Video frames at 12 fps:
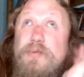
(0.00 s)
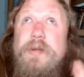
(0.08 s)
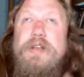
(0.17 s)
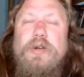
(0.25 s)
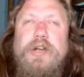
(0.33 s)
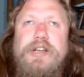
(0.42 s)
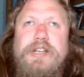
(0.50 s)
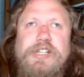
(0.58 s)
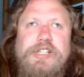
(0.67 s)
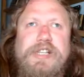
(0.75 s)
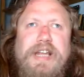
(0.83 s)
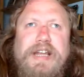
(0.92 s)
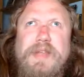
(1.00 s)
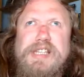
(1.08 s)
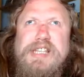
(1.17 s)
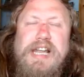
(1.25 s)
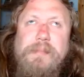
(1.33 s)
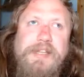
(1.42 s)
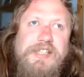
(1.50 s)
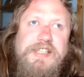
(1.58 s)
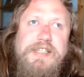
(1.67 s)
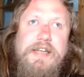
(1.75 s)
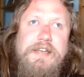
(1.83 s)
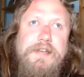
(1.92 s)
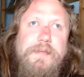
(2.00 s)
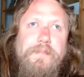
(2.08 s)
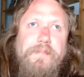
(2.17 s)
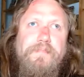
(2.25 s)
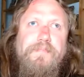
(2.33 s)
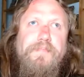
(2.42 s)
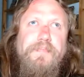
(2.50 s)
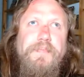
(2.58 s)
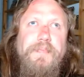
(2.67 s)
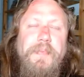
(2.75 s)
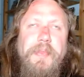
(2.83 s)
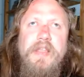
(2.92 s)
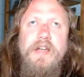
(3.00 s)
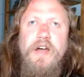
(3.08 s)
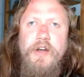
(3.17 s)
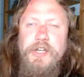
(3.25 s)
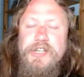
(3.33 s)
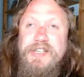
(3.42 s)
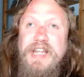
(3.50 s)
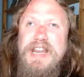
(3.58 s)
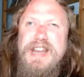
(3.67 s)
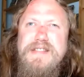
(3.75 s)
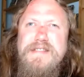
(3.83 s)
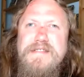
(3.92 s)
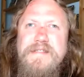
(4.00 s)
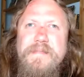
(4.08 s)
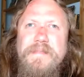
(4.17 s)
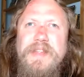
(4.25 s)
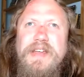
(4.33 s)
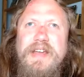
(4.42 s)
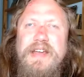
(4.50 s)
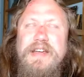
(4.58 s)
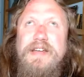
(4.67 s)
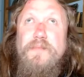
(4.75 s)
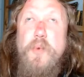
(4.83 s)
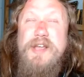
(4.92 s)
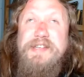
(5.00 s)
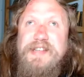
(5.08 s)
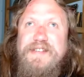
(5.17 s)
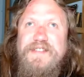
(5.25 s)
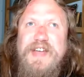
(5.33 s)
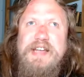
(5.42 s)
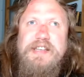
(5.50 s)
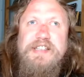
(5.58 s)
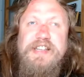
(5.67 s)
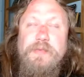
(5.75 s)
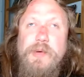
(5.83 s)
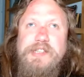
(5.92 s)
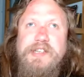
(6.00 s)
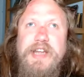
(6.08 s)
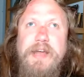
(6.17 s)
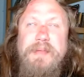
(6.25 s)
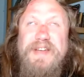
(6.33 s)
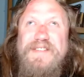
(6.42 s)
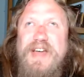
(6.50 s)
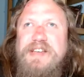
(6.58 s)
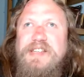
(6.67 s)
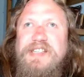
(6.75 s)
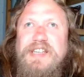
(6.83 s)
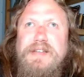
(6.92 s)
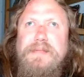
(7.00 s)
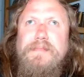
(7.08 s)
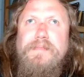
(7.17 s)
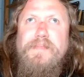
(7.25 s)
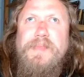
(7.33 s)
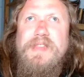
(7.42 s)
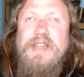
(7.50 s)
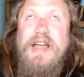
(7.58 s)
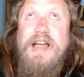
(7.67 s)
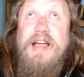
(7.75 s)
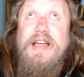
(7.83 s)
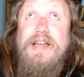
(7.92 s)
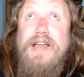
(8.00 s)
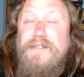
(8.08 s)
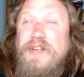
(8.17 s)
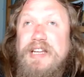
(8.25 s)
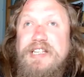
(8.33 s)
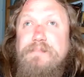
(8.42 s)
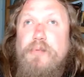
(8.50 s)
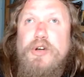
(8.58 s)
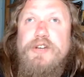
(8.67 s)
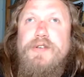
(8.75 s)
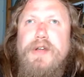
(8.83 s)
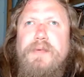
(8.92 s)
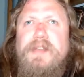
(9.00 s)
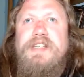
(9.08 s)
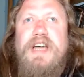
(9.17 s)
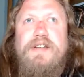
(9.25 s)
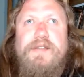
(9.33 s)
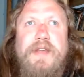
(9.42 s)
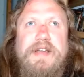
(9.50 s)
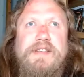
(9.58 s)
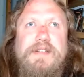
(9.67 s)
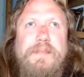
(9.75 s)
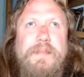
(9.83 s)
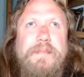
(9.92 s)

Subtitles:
where we look at just like these elements that are just in Western fantasy, Western epic fantasy. I feel it's important to know these kind of things,